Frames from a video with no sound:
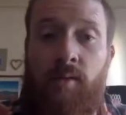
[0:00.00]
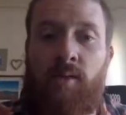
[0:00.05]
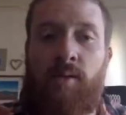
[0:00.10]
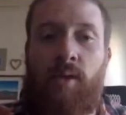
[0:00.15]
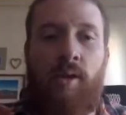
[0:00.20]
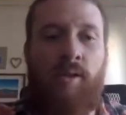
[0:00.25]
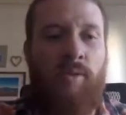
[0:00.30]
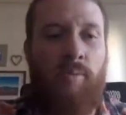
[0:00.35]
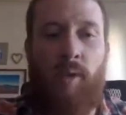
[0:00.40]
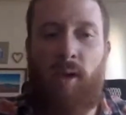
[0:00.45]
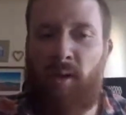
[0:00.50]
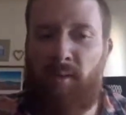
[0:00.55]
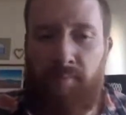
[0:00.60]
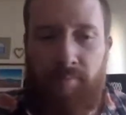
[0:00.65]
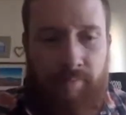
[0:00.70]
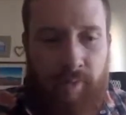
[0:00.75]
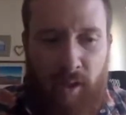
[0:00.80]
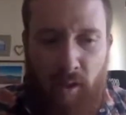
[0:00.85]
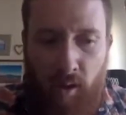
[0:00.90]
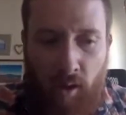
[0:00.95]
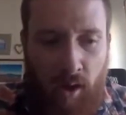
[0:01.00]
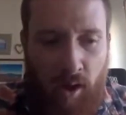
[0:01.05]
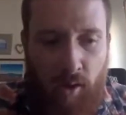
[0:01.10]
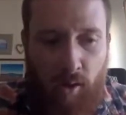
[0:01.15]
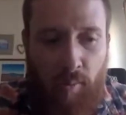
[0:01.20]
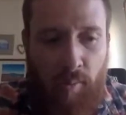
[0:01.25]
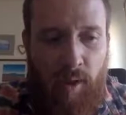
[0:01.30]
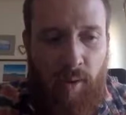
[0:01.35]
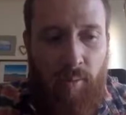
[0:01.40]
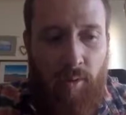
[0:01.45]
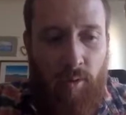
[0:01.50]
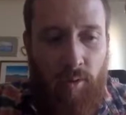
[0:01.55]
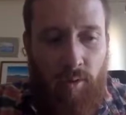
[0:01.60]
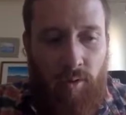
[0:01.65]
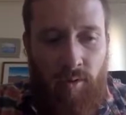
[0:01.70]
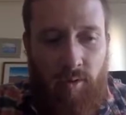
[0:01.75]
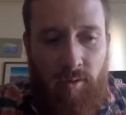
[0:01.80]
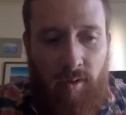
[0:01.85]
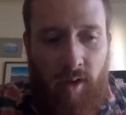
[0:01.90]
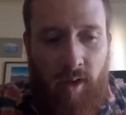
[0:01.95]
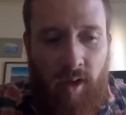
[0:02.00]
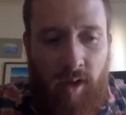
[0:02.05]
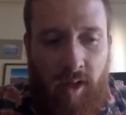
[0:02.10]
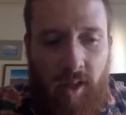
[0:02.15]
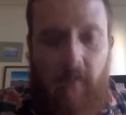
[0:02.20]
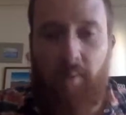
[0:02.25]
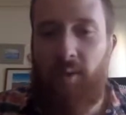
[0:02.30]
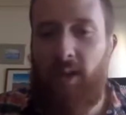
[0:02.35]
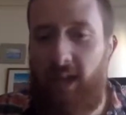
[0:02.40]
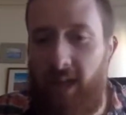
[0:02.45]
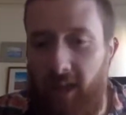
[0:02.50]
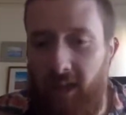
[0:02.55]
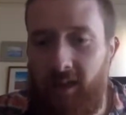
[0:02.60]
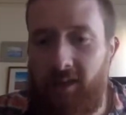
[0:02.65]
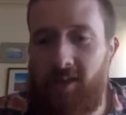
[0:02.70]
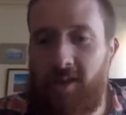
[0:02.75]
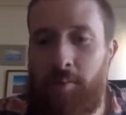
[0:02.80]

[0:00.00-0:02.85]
Talked to about 100 people in the beginning,